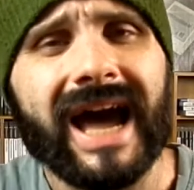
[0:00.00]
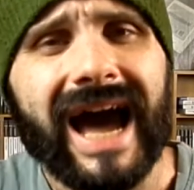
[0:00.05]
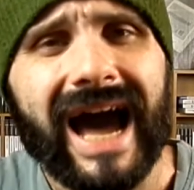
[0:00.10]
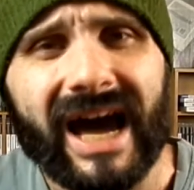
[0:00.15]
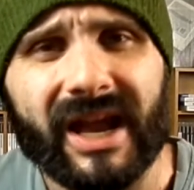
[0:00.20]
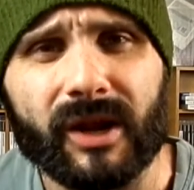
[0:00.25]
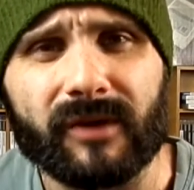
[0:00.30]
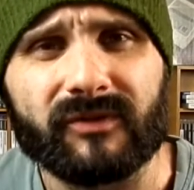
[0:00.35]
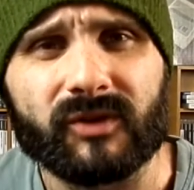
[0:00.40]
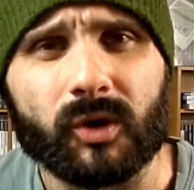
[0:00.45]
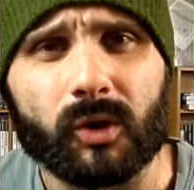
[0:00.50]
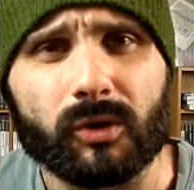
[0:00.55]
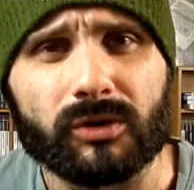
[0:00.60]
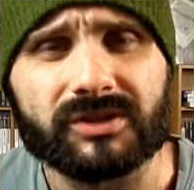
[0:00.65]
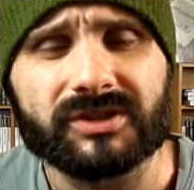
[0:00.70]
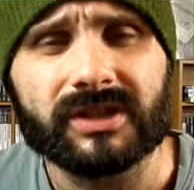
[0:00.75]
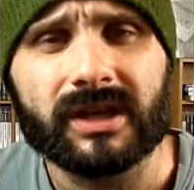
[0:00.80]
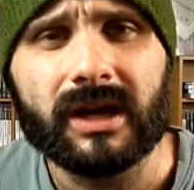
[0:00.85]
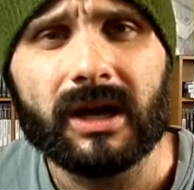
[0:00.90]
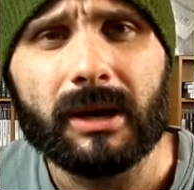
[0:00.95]
and of
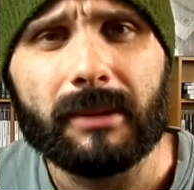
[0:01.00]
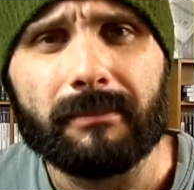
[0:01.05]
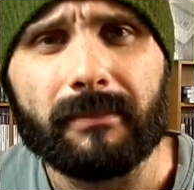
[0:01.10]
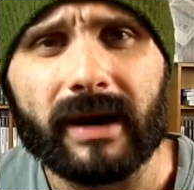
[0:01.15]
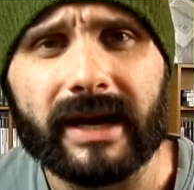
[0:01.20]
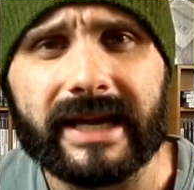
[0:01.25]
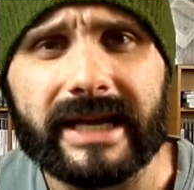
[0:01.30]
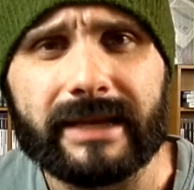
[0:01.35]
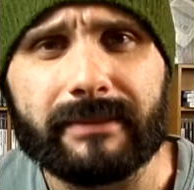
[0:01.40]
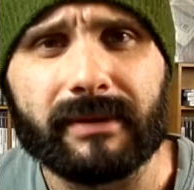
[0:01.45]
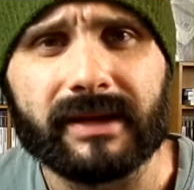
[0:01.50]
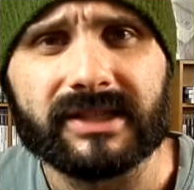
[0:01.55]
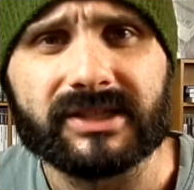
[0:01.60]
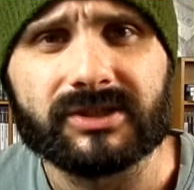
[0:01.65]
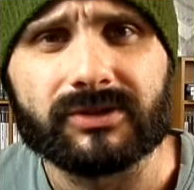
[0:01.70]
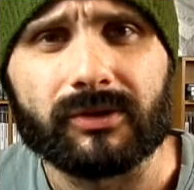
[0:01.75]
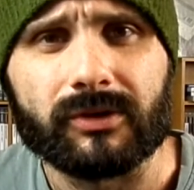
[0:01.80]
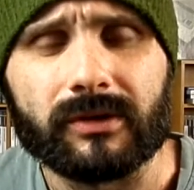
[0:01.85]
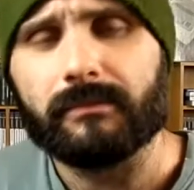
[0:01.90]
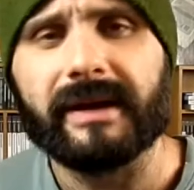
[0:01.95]
course, my eBay
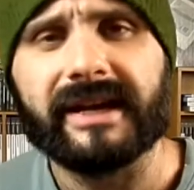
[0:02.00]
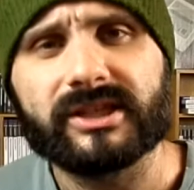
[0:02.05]
store.